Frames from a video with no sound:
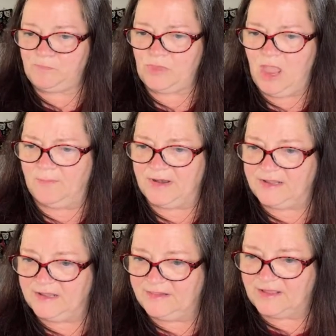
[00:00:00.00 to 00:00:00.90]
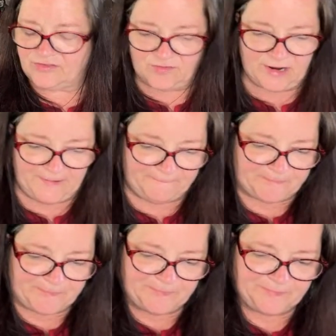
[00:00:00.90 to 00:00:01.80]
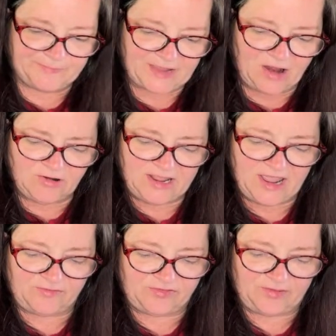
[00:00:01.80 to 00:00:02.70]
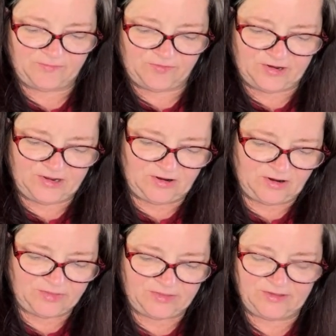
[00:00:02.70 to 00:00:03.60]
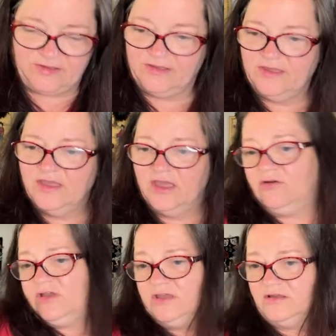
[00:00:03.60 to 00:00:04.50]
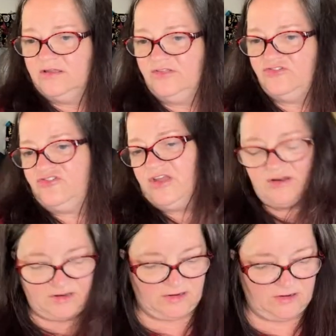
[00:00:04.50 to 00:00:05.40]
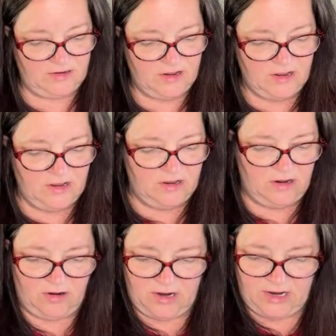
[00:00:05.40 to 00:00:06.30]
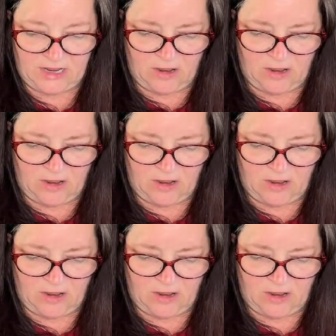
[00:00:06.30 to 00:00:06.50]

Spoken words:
How many? That's right. I already have something for you here, I think. Okay, it's Jen. All right.